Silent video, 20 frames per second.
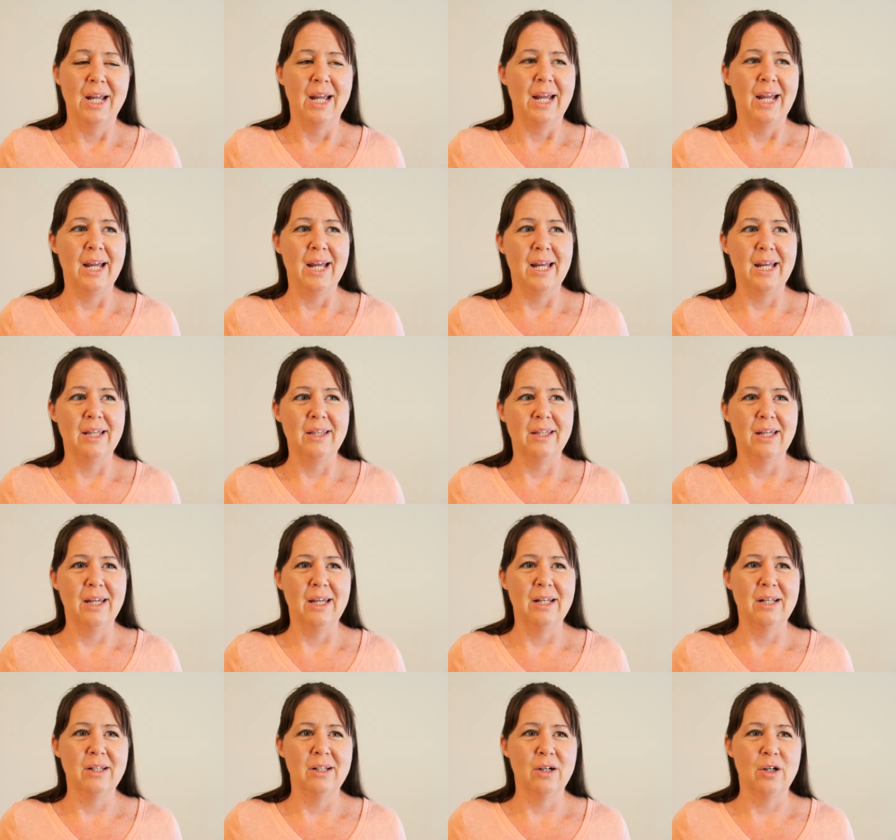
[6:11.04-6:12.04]
and, and
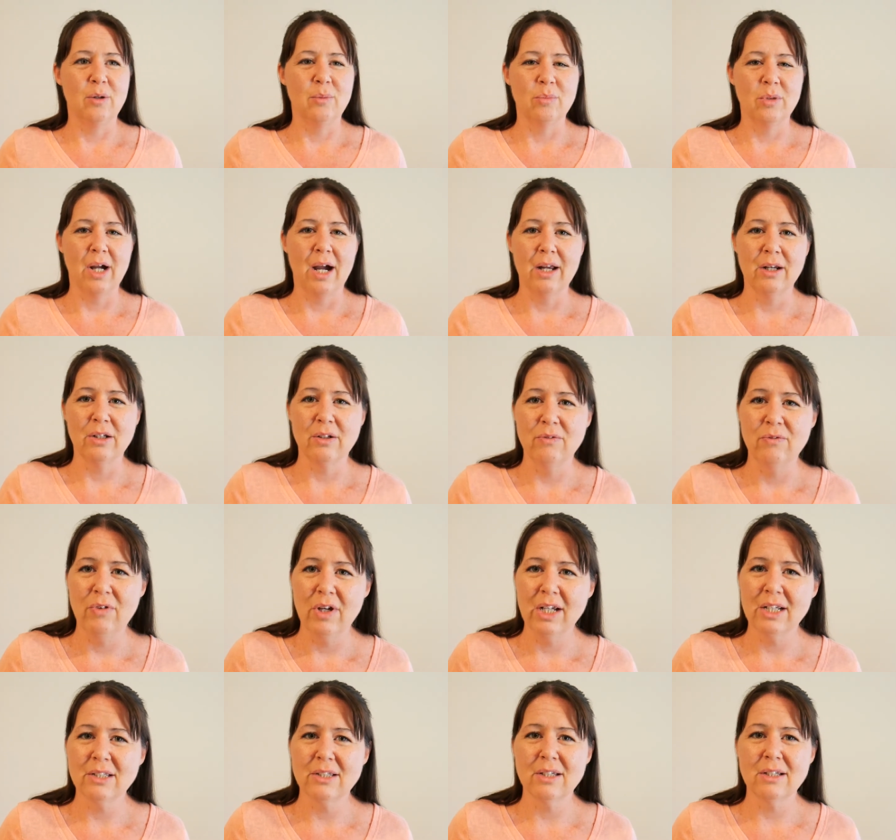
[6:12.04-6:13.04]
then um, God
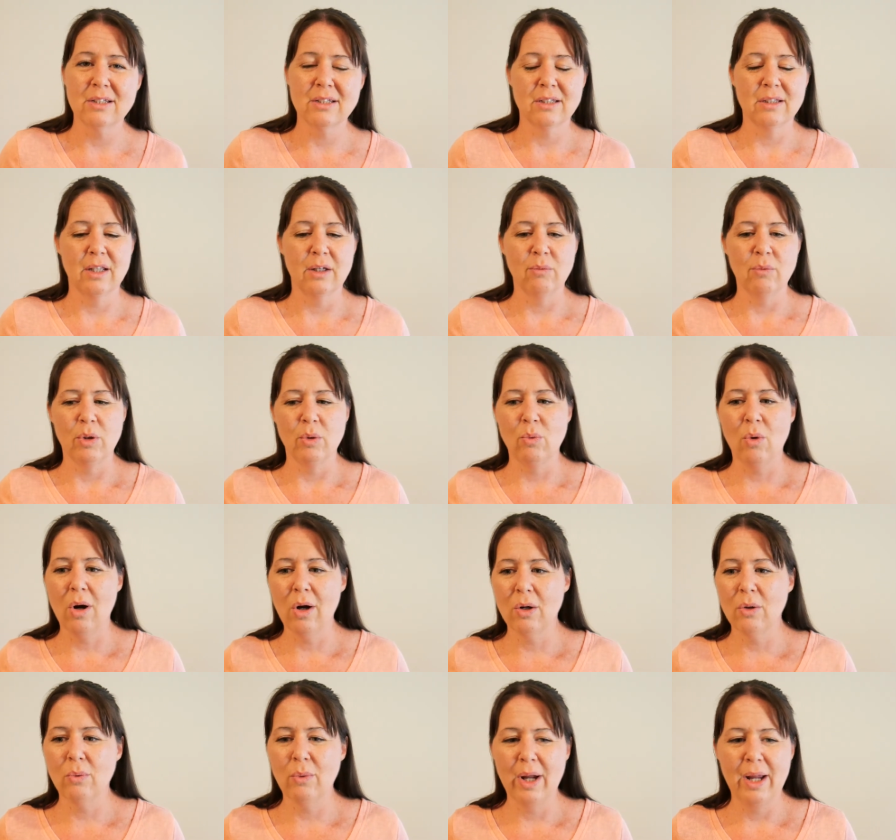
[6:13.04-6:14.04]
convicts us, and then we
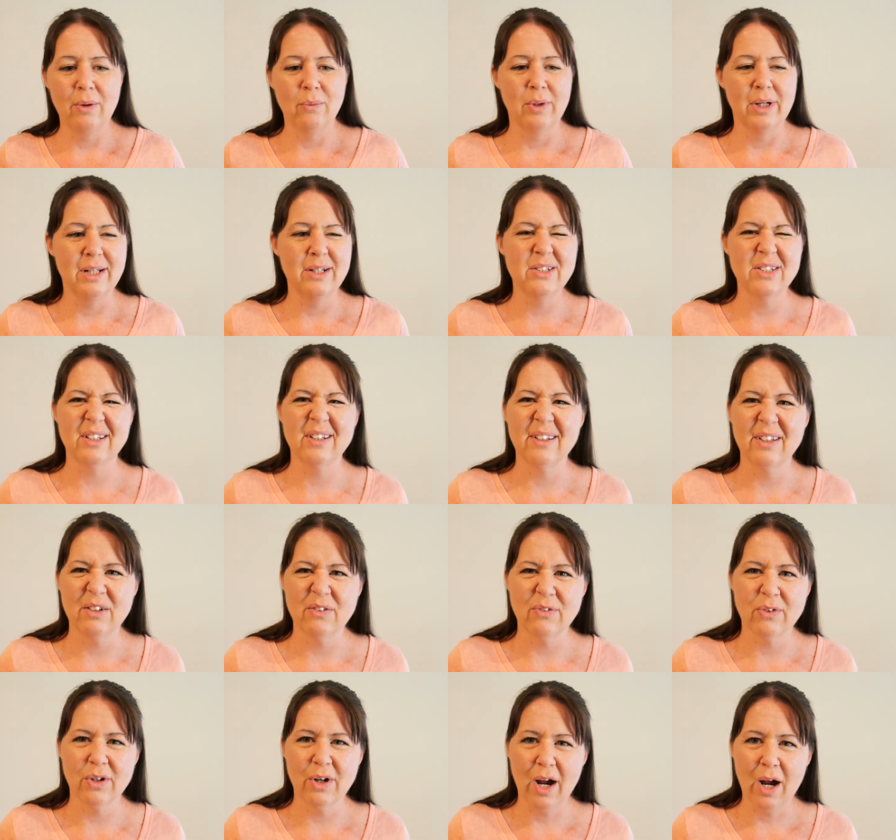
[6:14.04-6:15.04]
walk away and we instantly
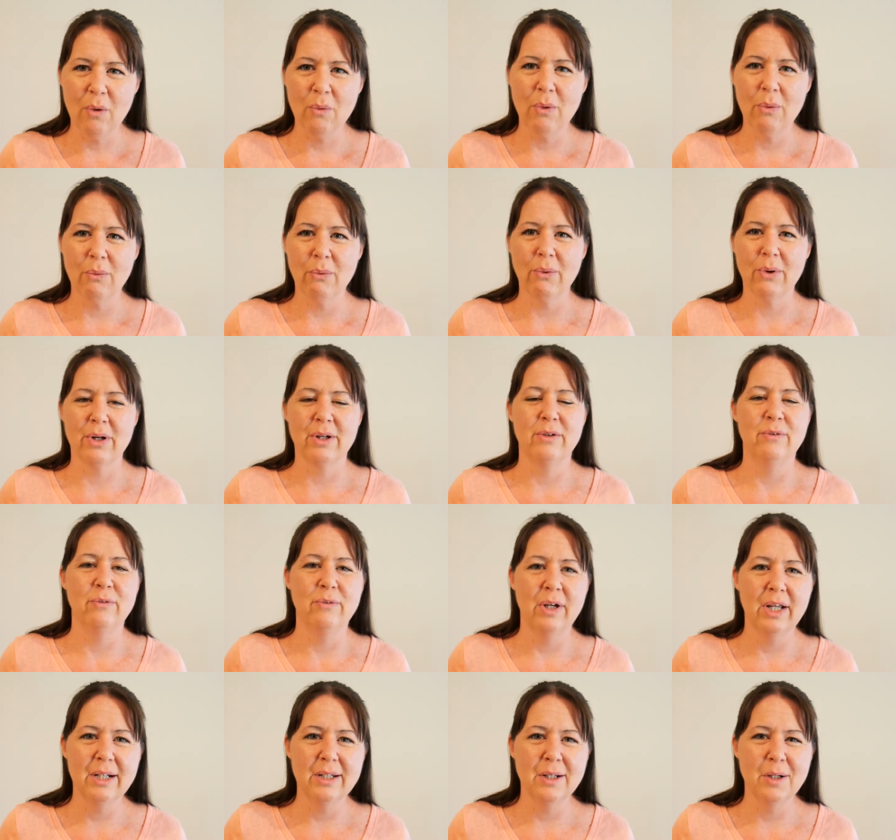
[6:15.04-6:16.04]
forgot what we were
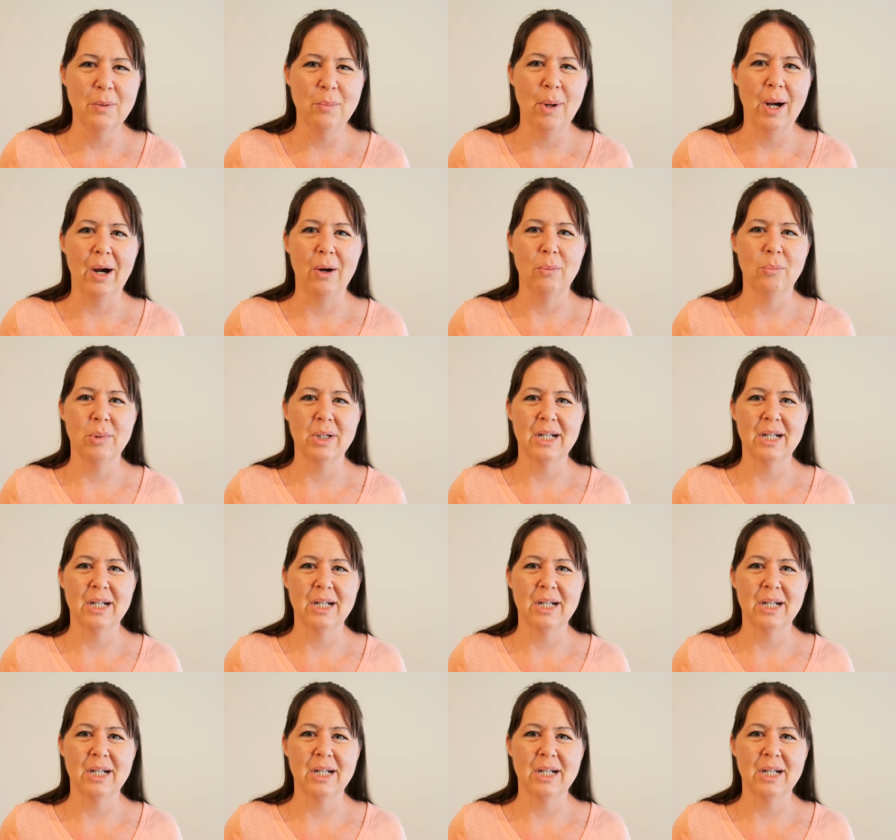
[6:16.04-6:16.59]
convicted about.